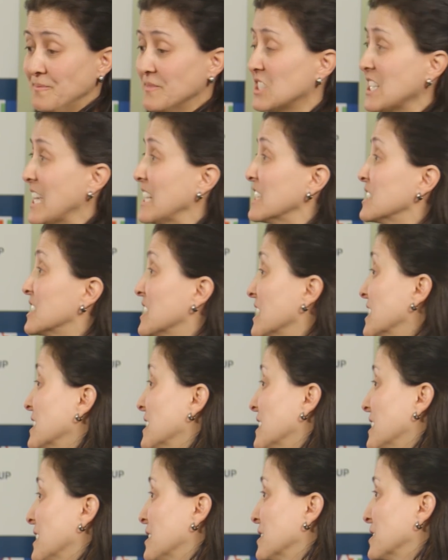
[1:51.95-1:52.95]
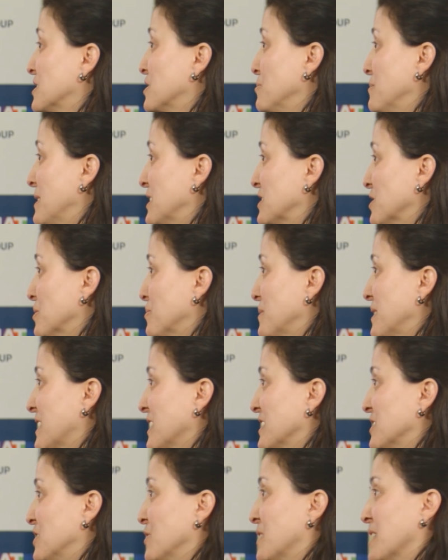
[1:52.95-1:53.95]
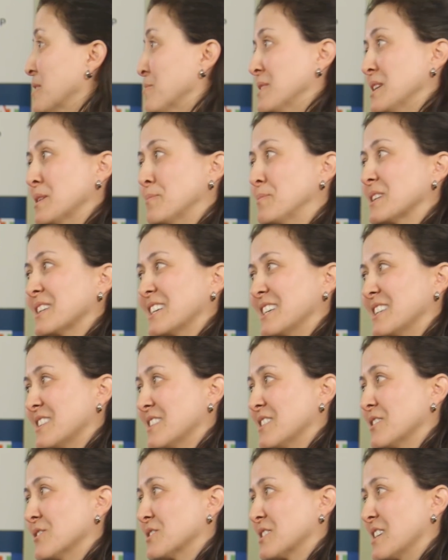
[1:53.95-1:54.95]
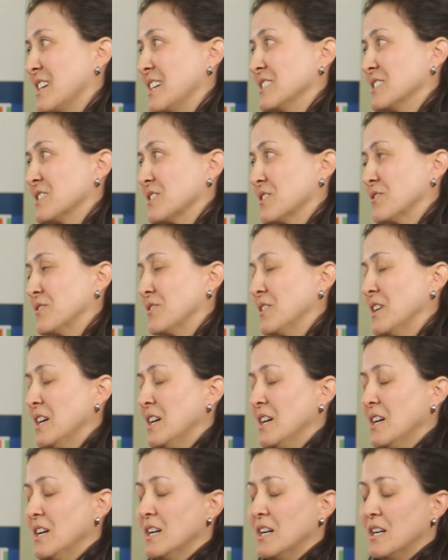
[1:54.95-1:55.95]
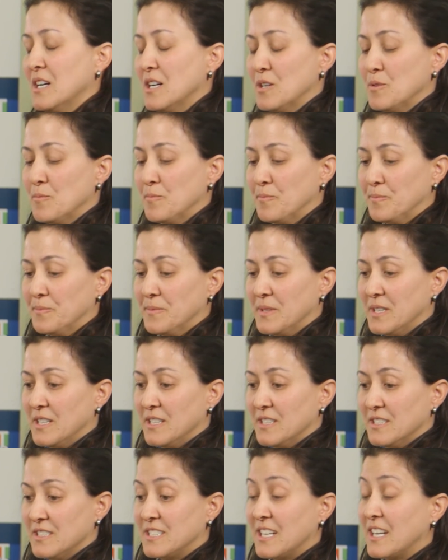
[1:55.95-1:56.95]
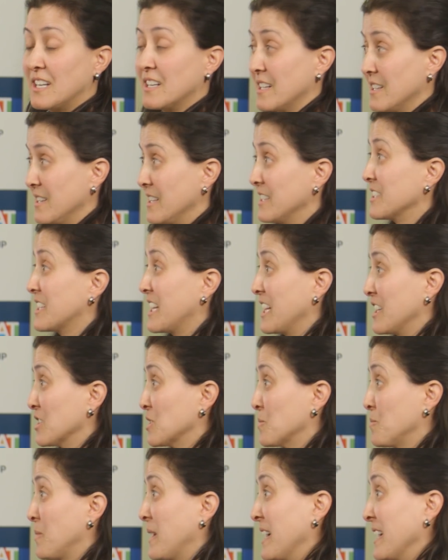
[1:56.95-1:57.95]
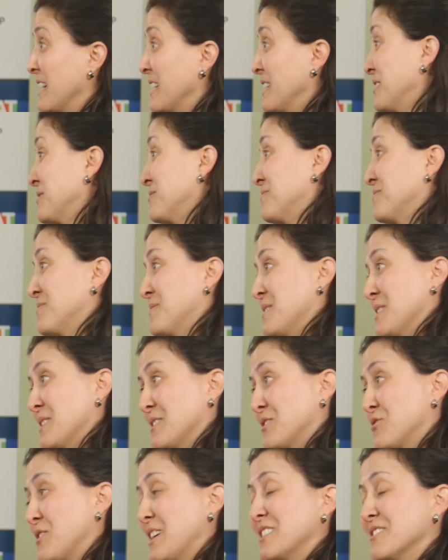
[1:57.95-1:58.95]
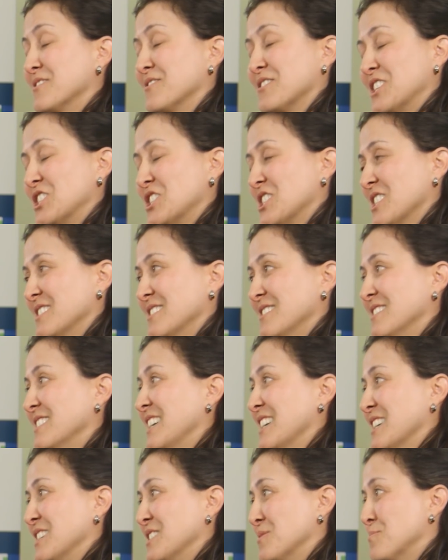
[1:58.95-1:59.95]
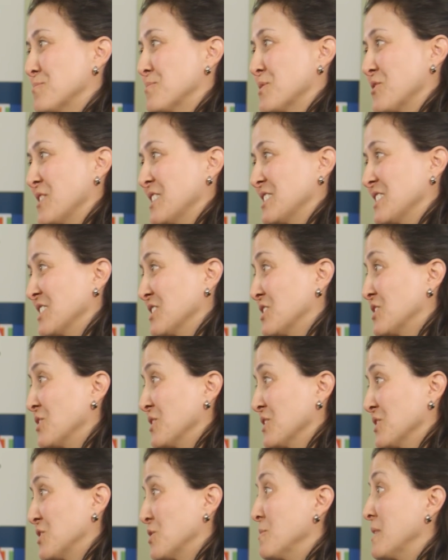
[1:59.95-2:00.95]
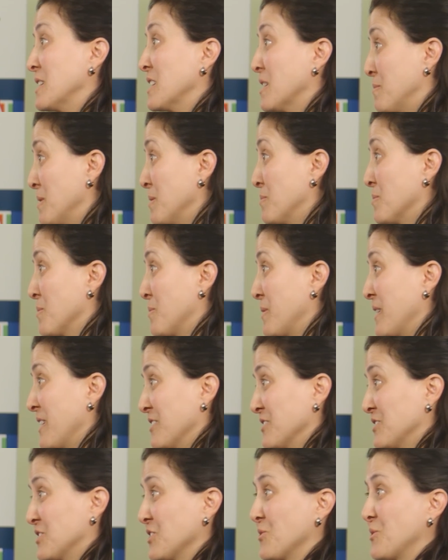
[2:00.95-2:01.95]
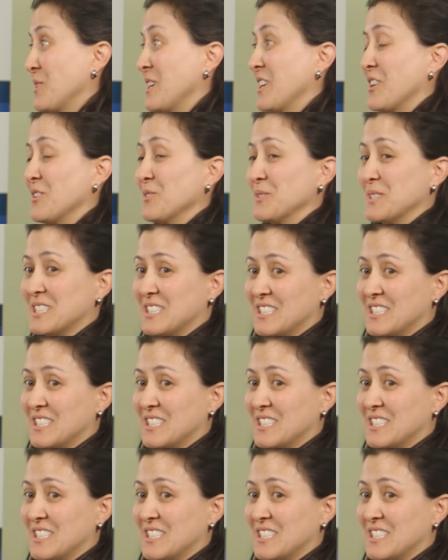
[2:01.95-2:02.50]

challenging to measure because you can manipulate those kinds of data and indicators by grade inflation and progressing students who may not be prepared. So we always